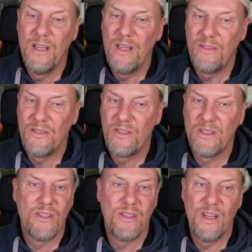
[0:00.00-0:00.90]

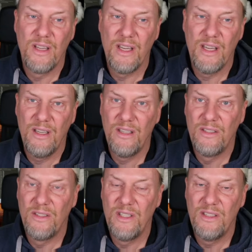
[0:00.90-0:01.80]
It's a
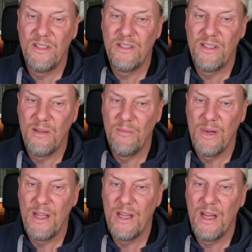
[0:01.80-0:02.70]

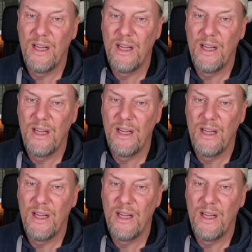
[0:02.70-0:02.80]
disassembly,